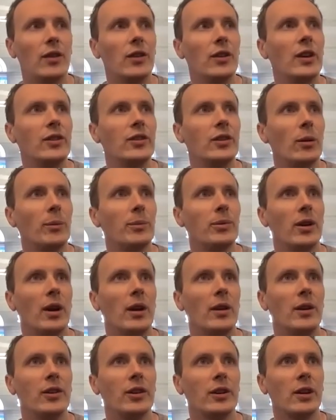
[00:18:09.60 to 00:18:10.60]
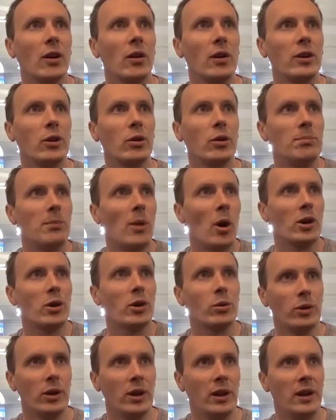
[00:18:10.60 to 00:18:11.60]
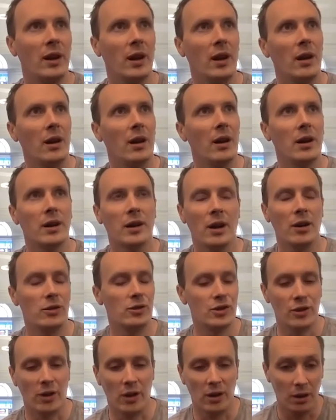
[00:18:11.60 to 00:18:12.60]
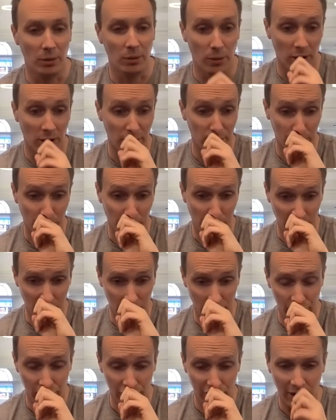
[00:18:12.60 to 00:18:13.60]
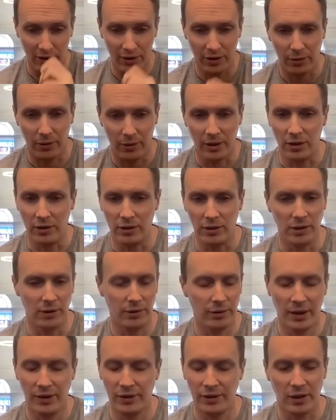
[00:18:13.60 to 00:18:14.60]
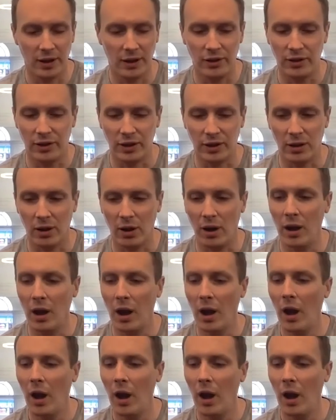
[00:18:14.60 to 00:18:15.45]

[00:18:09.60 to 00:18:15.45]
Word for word: there's an there's a guy called Michael Neill, a, a, coach I worked with when I got stressed, and he's, he's a fascinating guy.